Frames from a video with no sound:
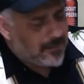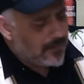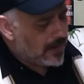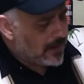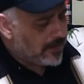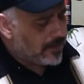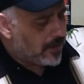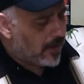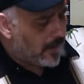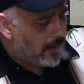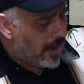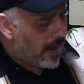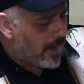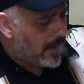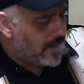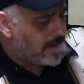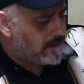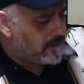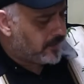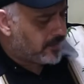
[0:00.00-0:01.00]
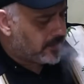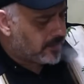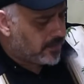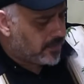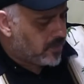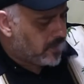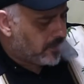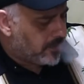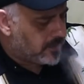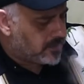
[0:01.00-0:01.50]
You know,
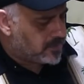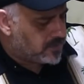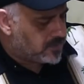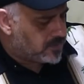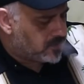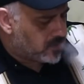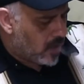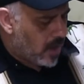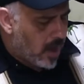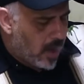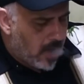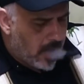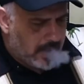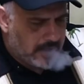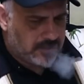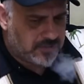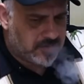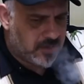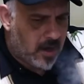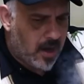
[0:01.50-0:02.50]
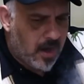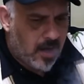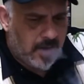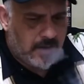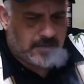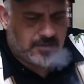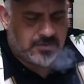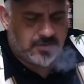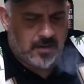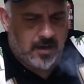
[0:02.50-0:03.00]
you can draw and draw
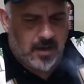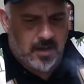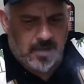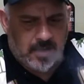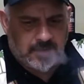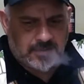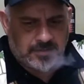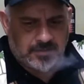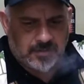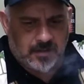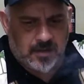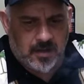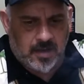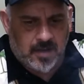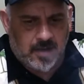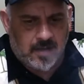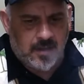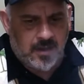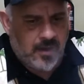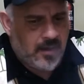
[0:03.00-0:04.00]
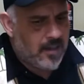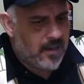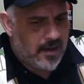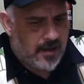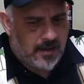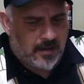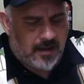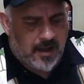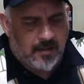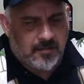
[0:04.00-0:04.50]
and draw and draw.
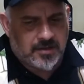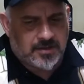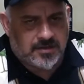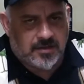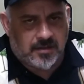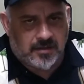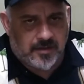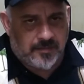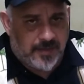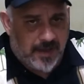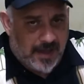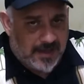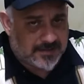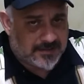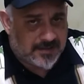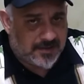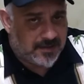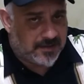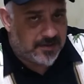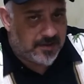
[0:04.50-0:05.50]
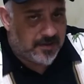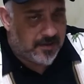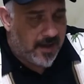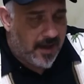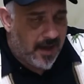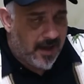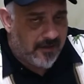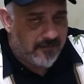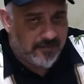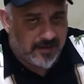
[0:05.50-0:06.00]
And how much lung capacity do you
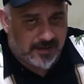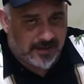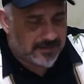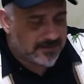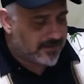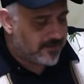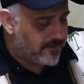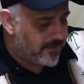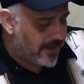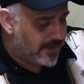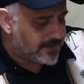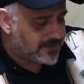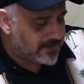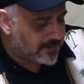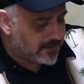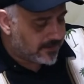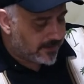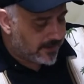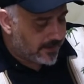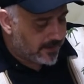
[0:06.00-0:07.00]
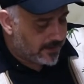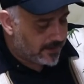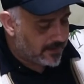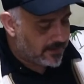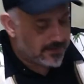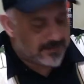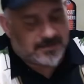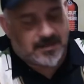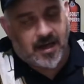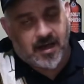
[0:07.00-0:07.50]
have? Because it basically,
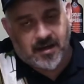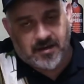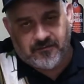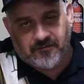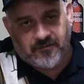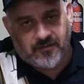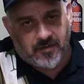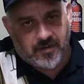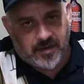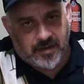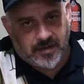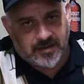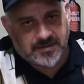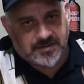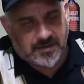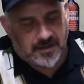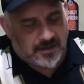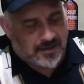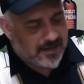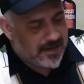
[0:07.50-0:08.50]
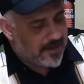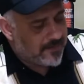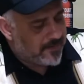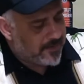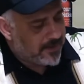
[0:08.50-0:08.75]
it's got it for you. It's going to keep